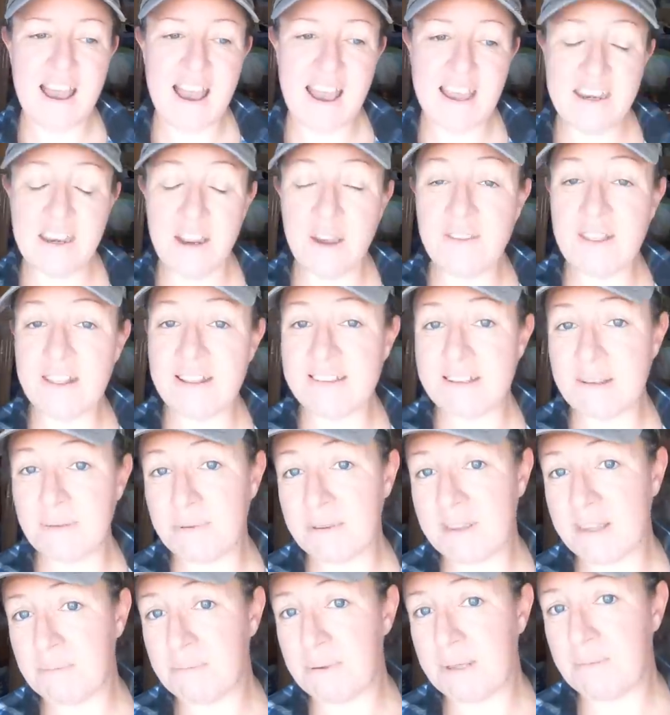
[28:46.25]
I know that's
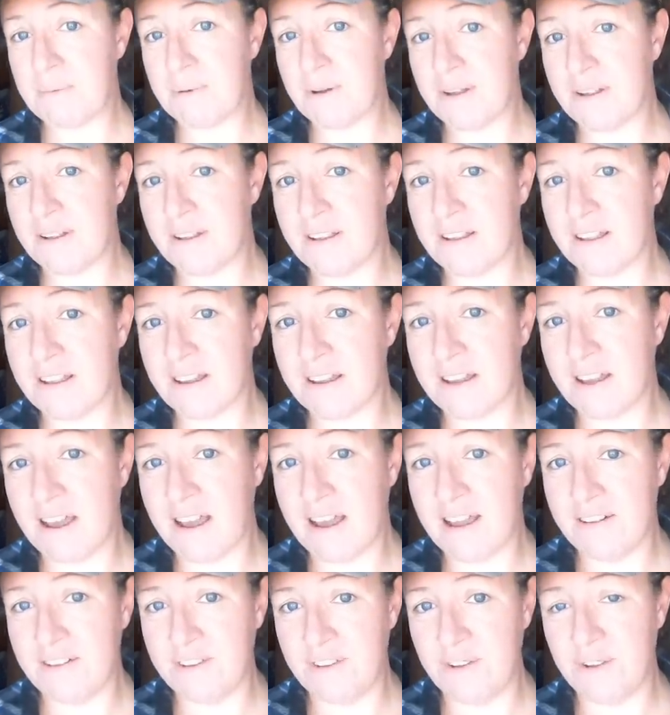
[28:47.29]
something that people
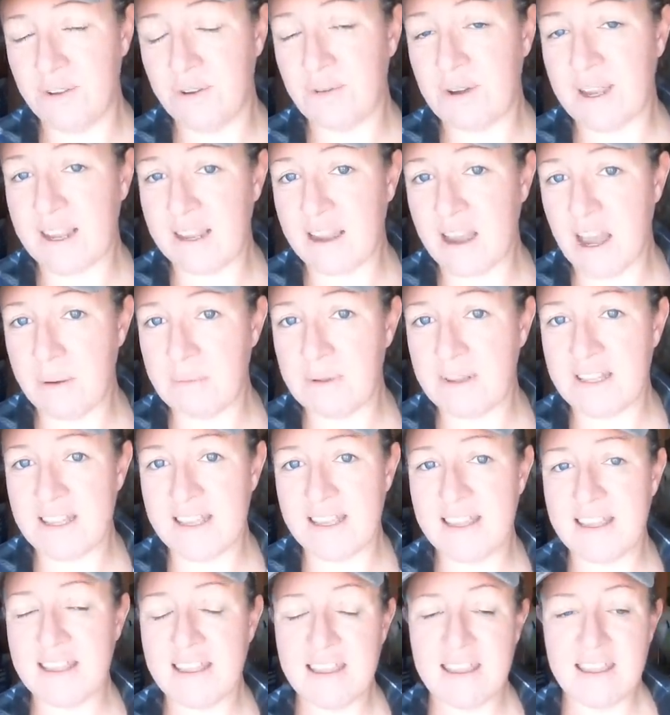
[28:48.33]
do quite
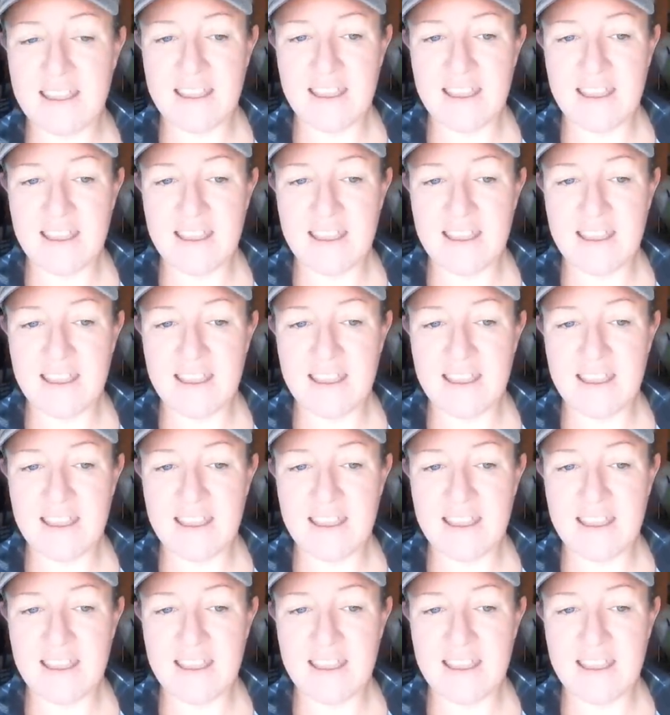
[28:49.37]
commonly,